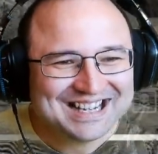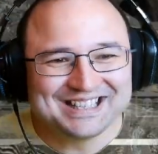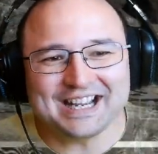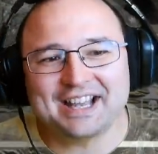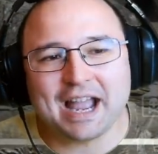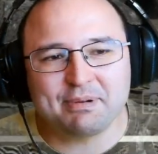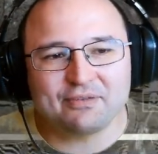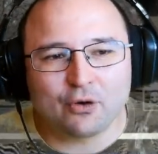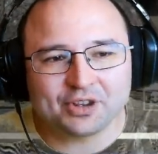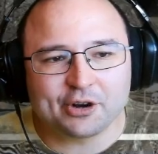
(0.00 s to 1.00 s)
They die
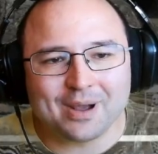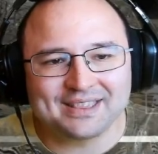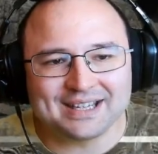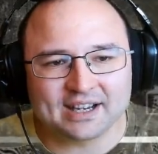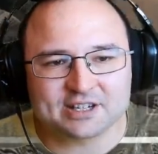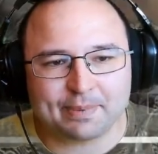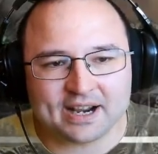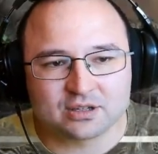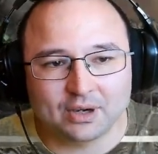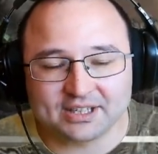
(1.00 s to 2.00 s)
before the red thing
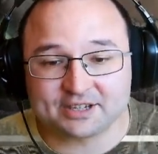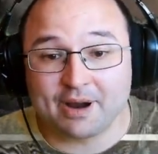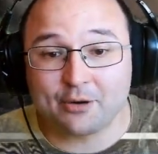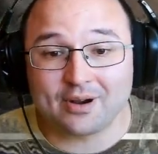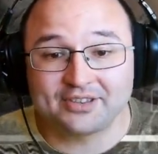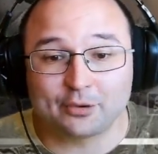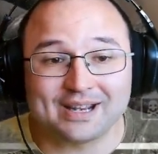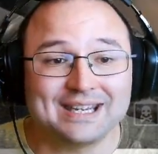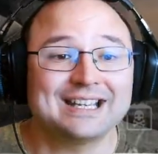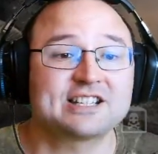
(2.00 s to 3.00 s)
expires. Look at this, my the red
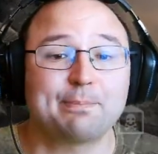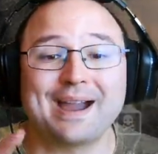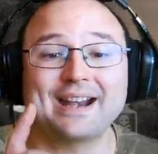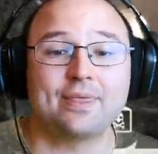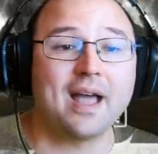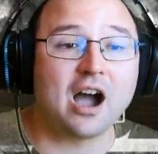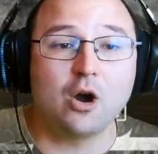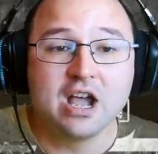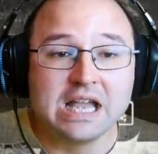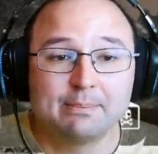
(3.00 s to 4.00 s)
thing expired now.
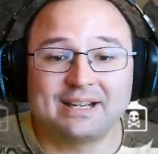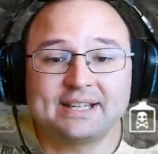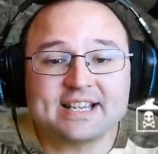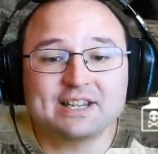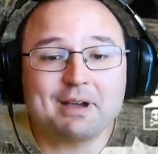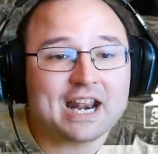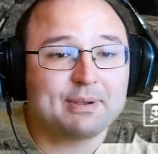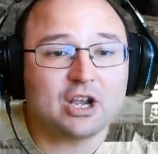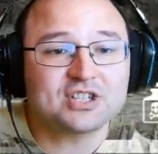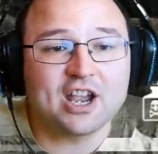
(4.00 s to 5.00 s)
But it doesn't matter,
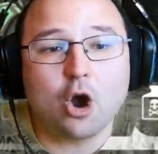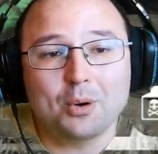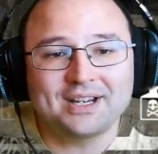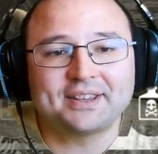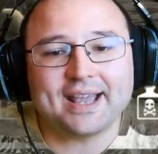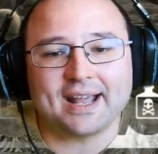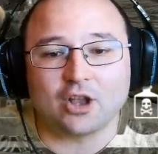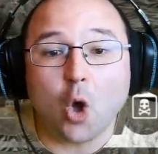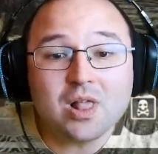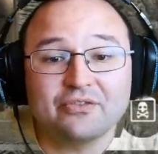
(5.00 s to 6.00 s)
because they're already dead.
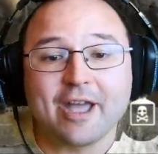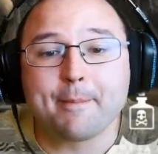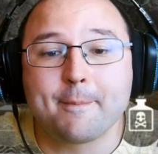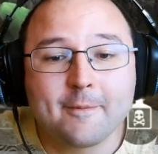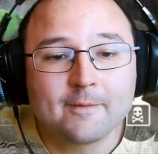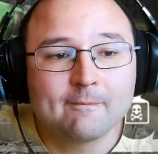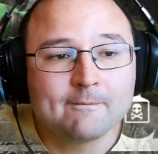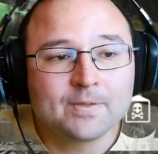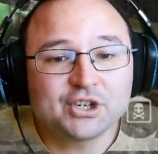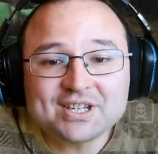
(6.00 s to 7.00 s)
All of them.
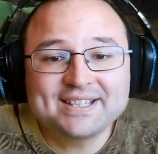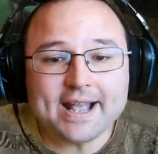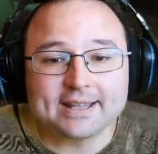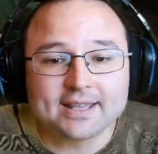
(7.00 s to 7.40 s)
They're just dead.